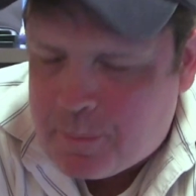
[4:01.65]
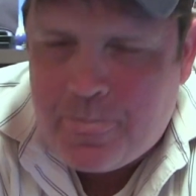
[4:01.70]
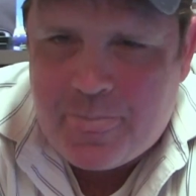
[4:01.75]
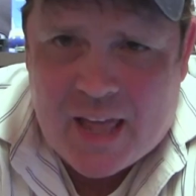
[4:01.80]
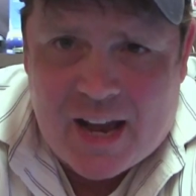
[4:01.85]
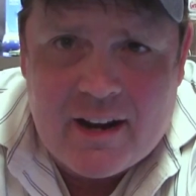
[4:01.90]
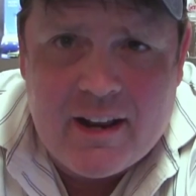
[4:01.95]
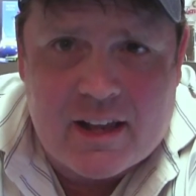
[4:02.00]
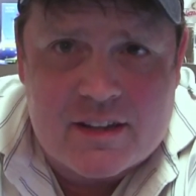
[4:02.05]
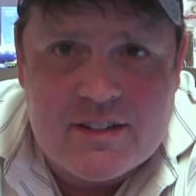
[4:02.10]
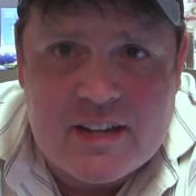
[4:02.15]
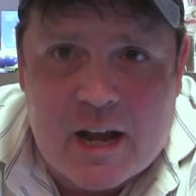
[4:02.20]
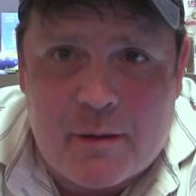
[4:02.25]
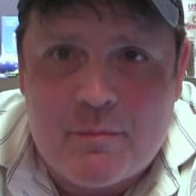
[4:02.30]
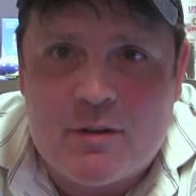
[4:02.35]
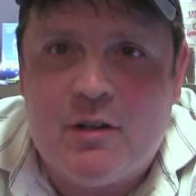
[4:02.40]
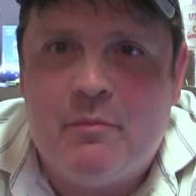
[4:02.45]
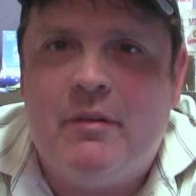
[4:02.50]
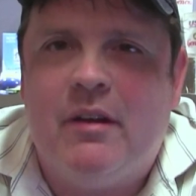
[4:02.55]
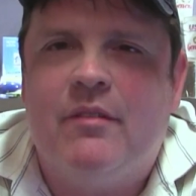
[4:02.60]
That has
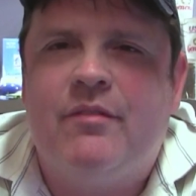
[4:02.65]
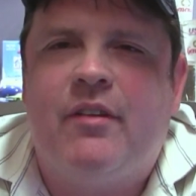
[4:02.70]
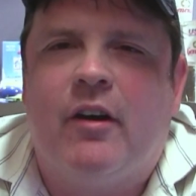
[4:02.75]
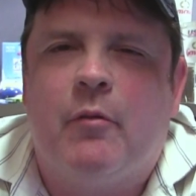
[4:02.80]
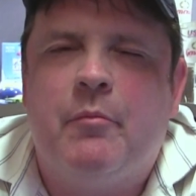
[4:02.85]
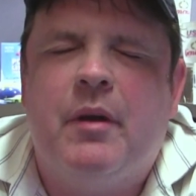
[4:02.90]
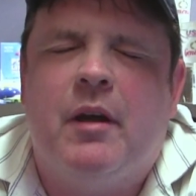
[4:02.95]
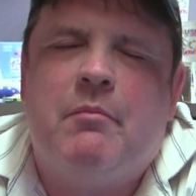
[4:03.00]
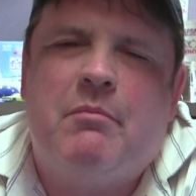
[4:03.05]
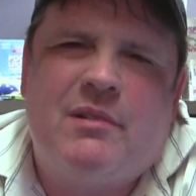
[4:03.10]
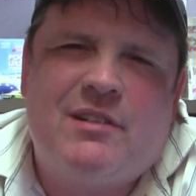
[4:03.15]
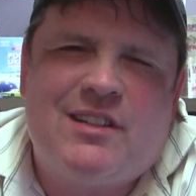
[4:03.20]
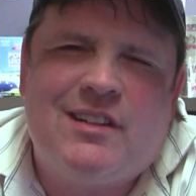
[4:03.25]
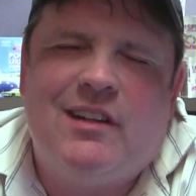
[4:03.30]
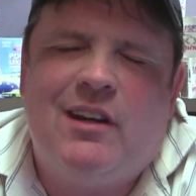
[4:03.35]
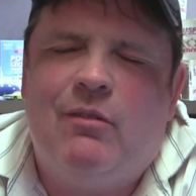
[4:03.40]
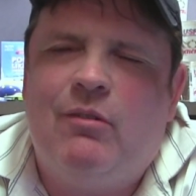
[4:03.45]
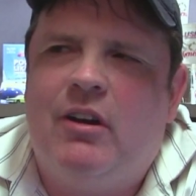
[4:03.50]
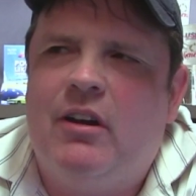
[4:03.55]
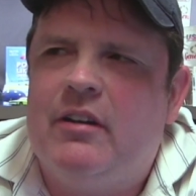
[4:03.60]
happened to me a fair bit, but you
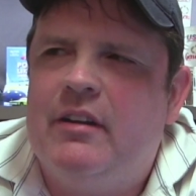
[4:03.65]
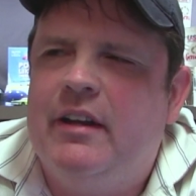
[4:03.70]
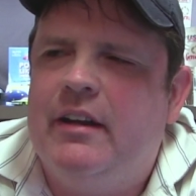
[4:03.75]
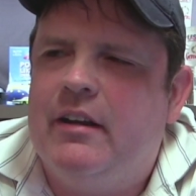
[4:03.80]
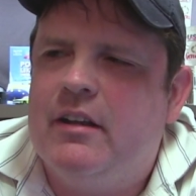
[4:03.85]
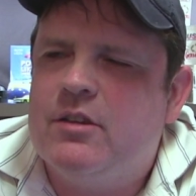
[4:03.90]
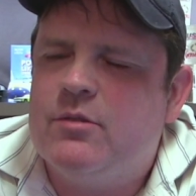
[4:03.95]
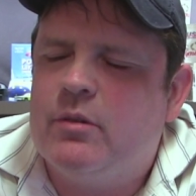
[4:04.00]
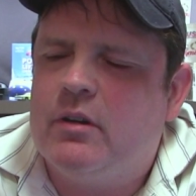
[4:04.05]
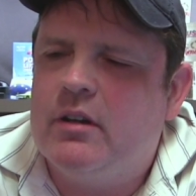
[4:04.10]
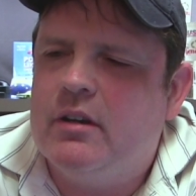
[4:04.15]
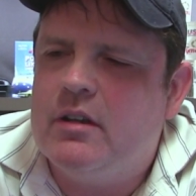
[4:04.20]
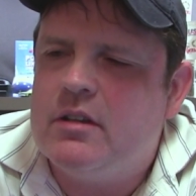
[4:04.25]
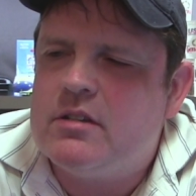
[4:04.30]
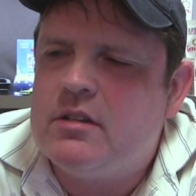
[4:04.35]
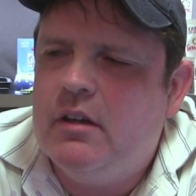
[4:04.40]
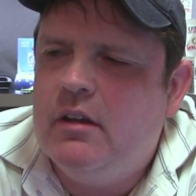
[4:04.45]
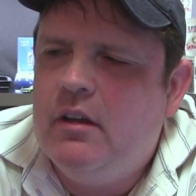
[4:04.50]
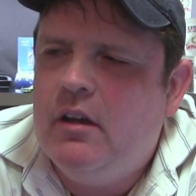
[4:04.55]
know what? It is what it is.